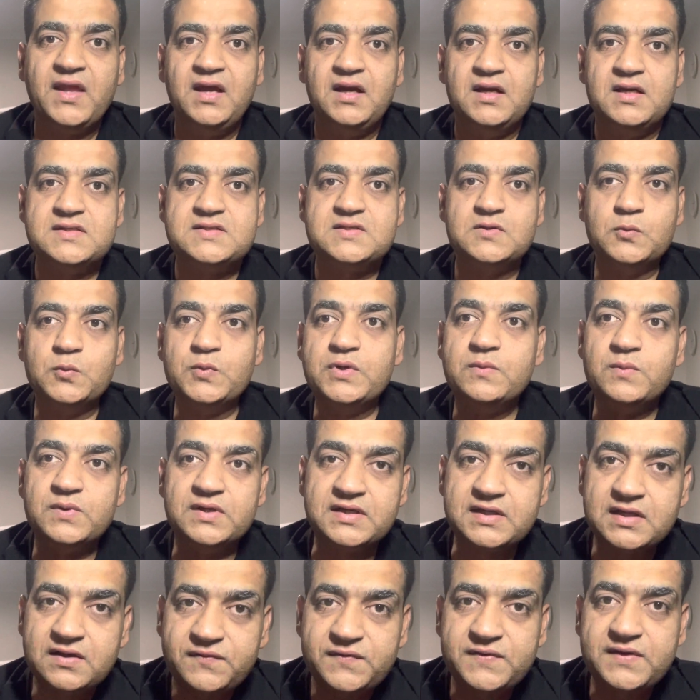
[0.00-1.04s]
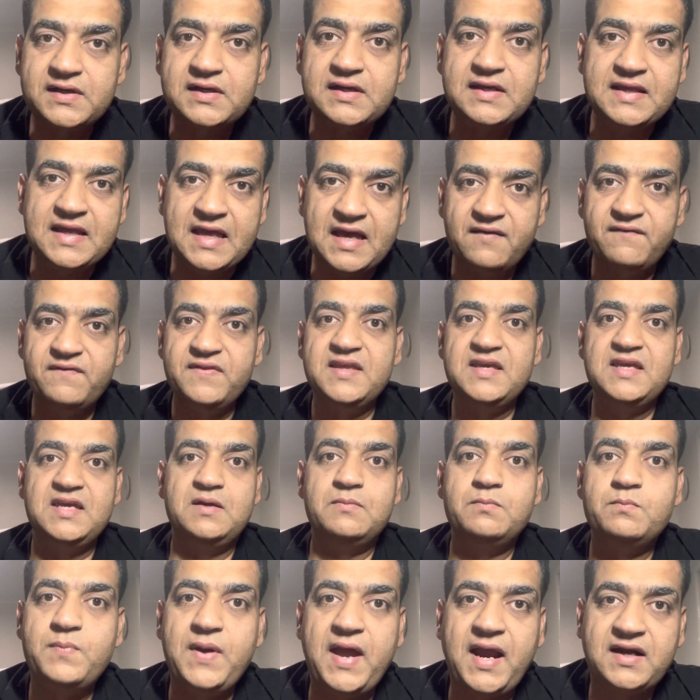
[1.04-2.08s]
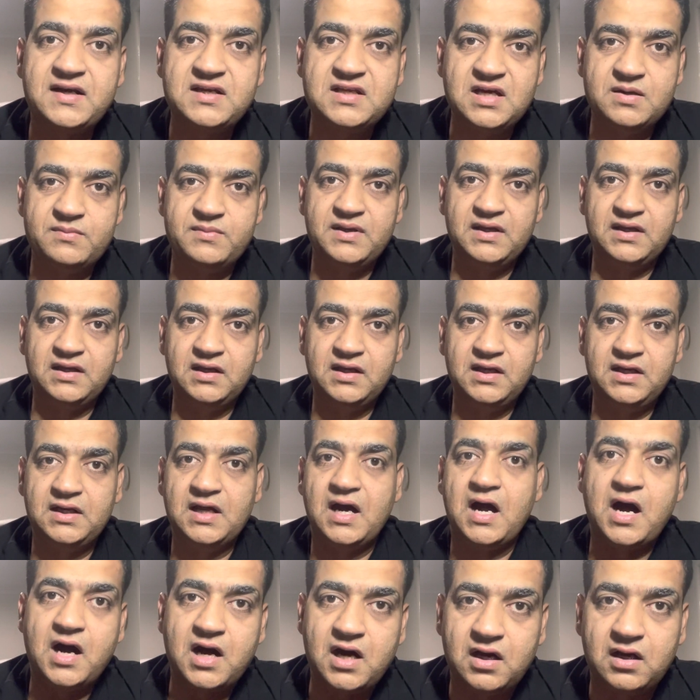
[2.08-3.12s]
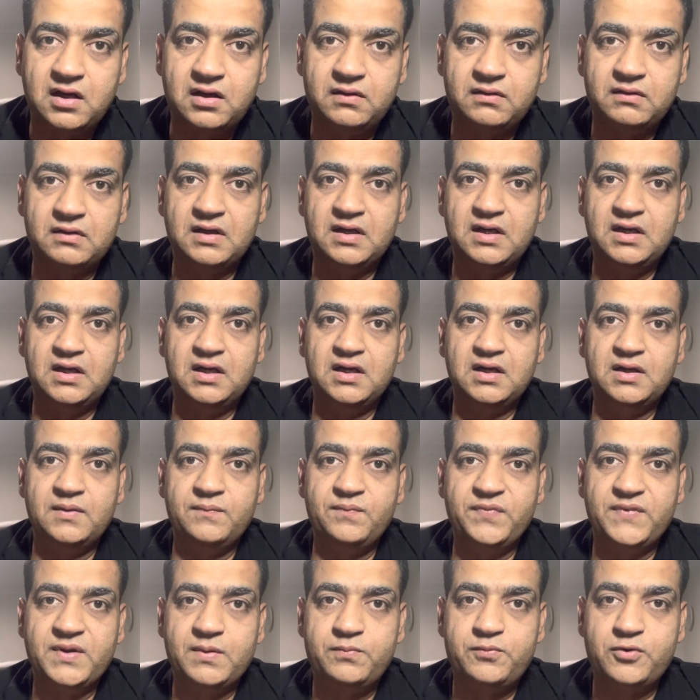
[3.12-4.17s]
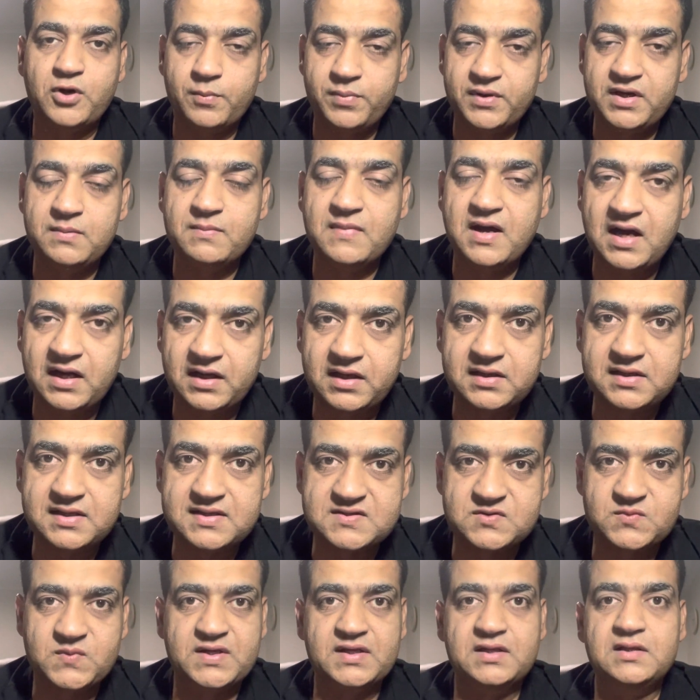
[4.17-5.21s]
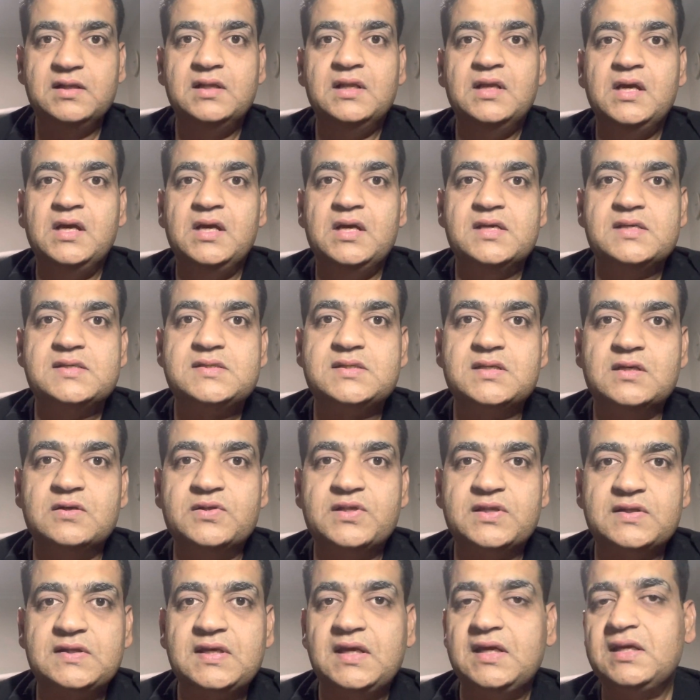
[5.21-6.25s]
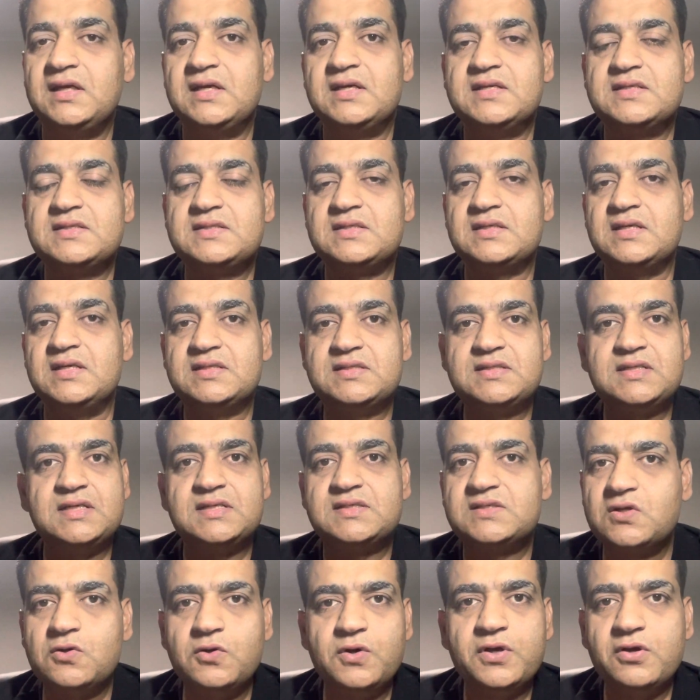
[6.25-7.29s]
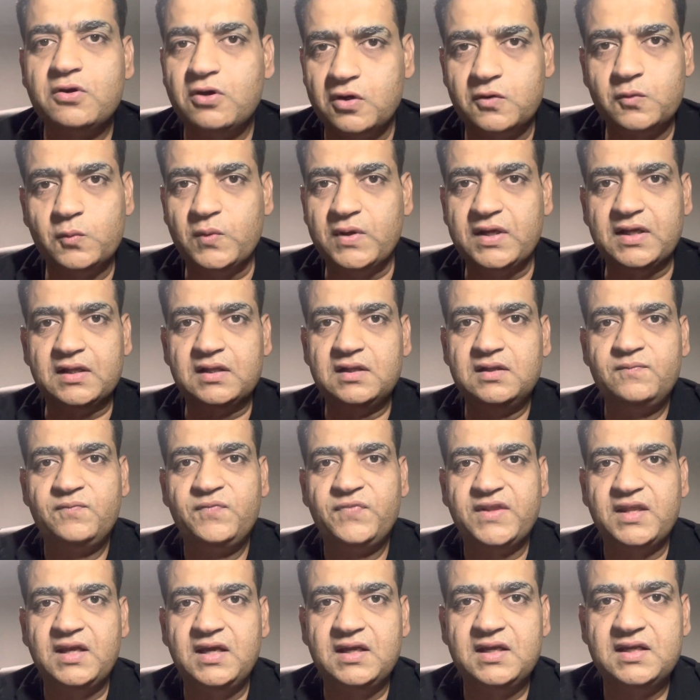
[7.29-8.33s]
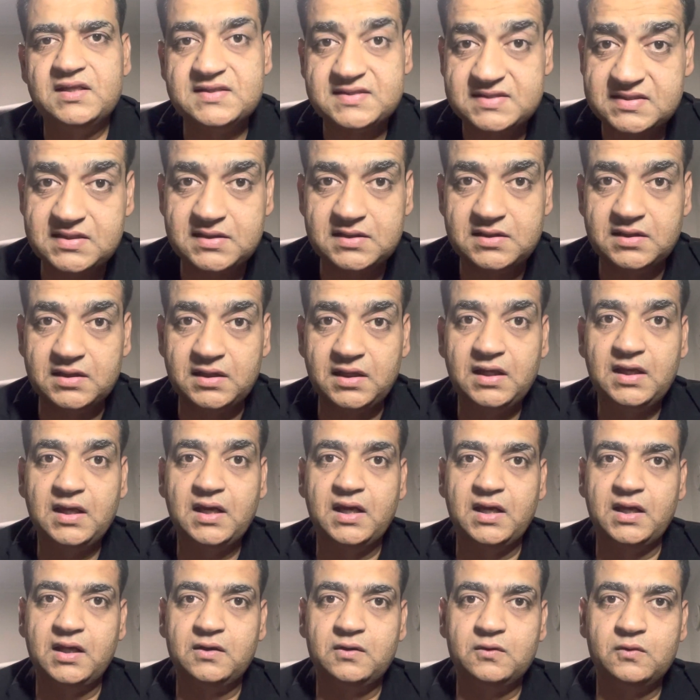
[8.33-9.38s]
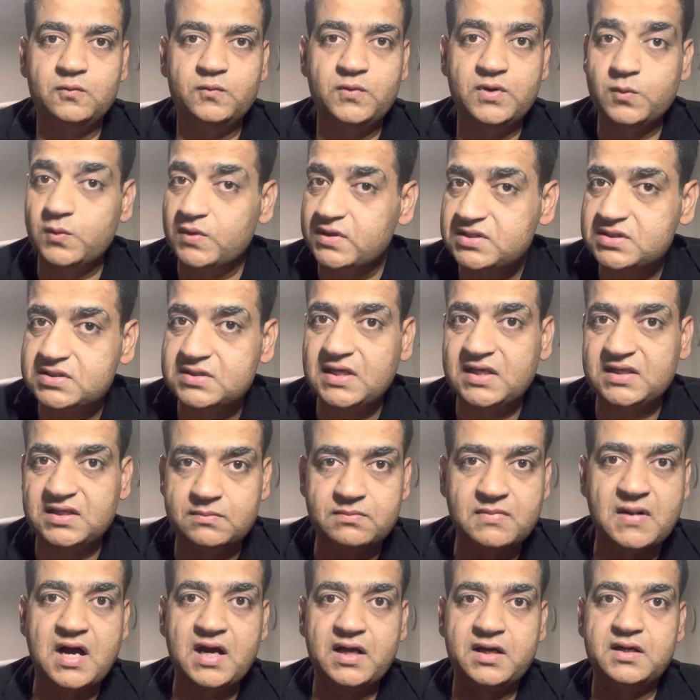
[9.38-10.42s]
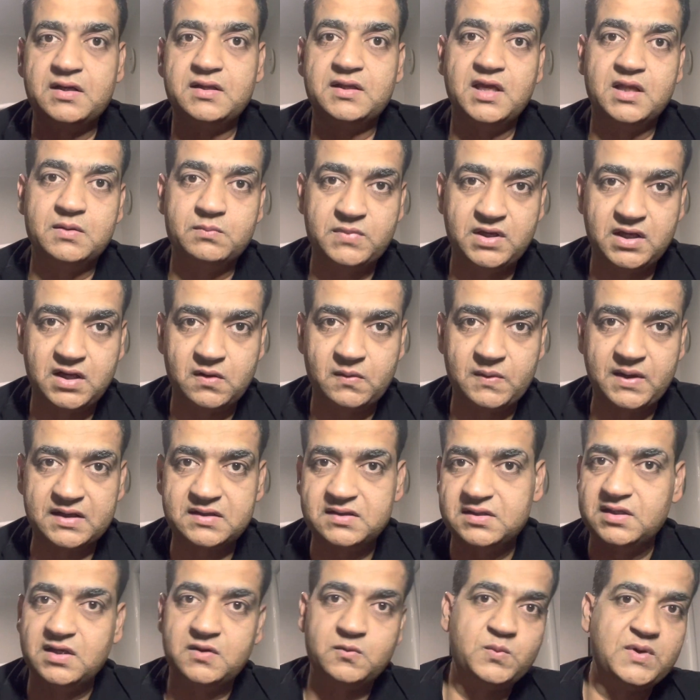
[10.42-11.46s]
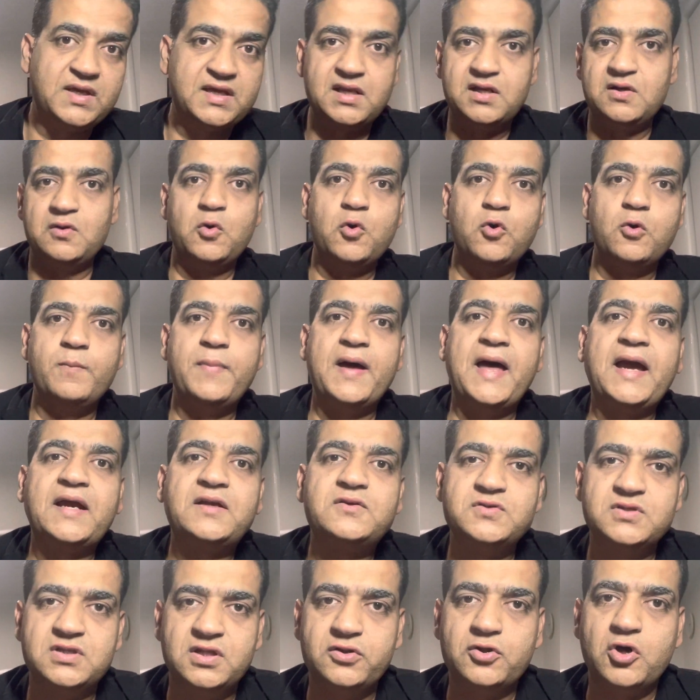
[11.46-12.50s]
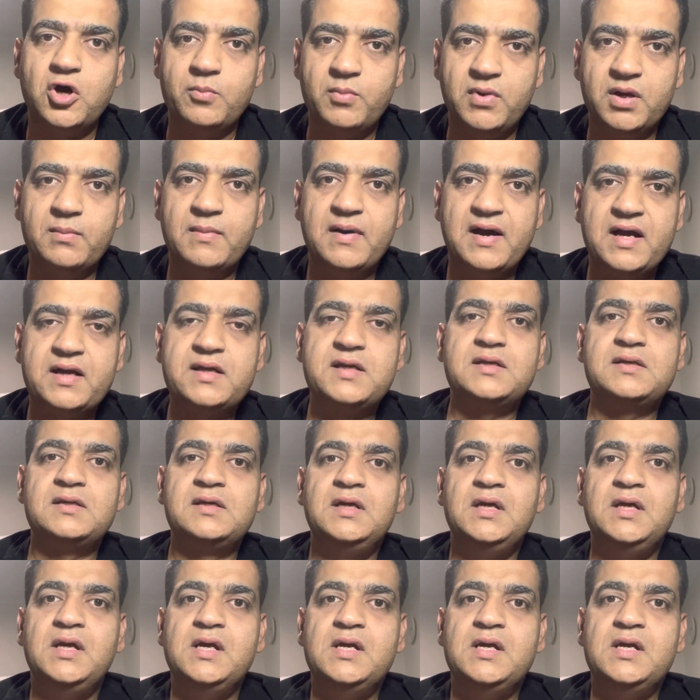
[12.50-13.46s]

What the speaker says: So we will definitely have the impact coming in our property market as well. So the thing is, it's going on well in Sydney, and we wish that the market can be corrected and we can go back to the normal market.